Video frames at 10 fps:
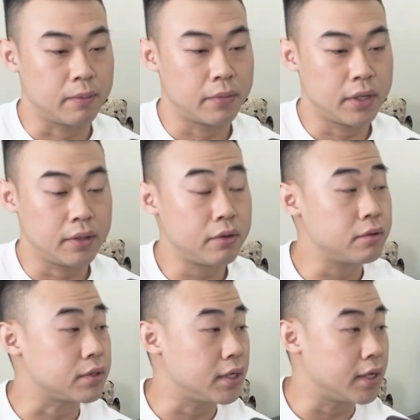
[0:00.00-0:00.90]
Not
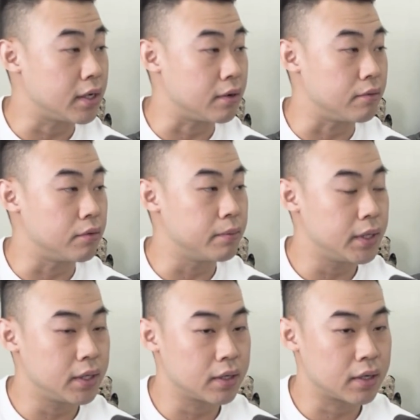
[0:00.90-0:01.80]
to say that a
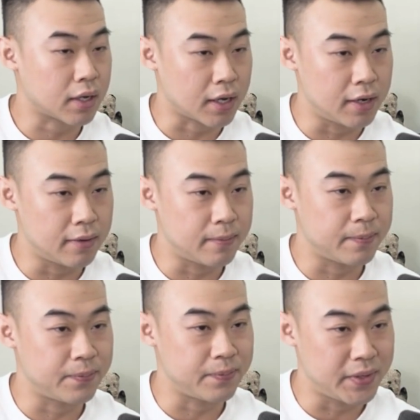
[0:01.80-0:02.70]
woman can't
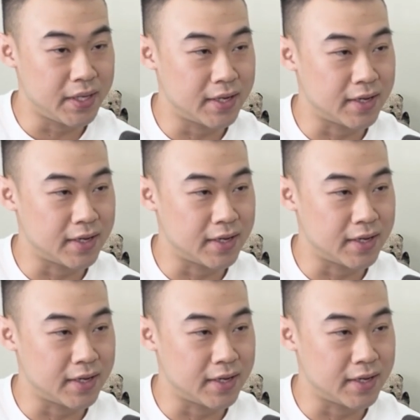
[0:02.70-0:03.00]
beat